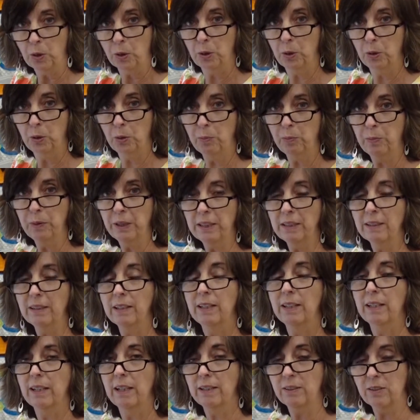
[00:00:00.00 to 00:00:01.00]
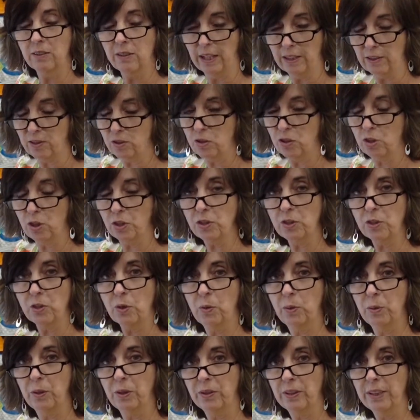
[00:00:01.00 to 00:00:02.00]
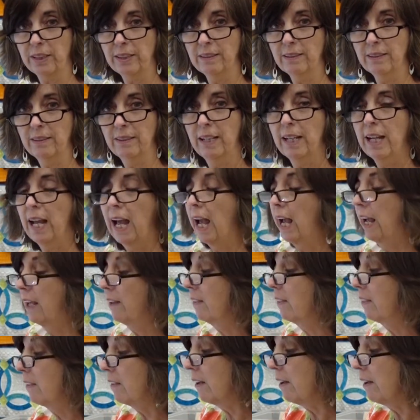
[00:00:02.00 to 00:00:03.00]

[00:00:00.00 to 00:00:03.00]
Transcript: hooping and that's just quilting. And